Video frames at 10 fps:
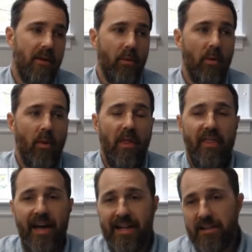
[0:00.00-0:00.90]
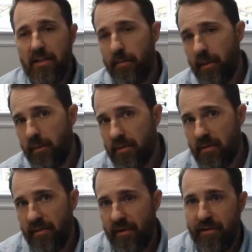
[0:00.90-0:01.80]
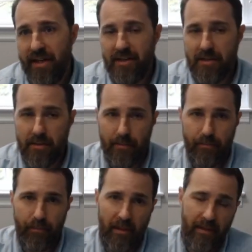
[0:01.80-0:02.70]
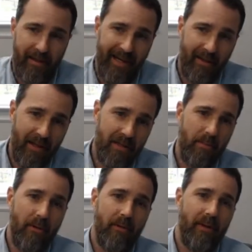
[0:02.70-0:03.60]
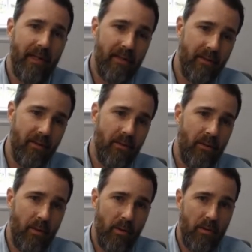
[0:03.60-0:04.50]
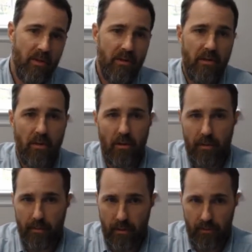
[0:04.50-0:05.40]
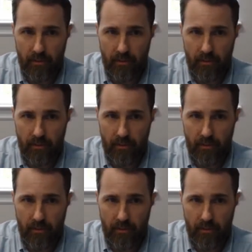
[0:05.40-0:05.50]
So that's the bones of the face. Now let's move into skull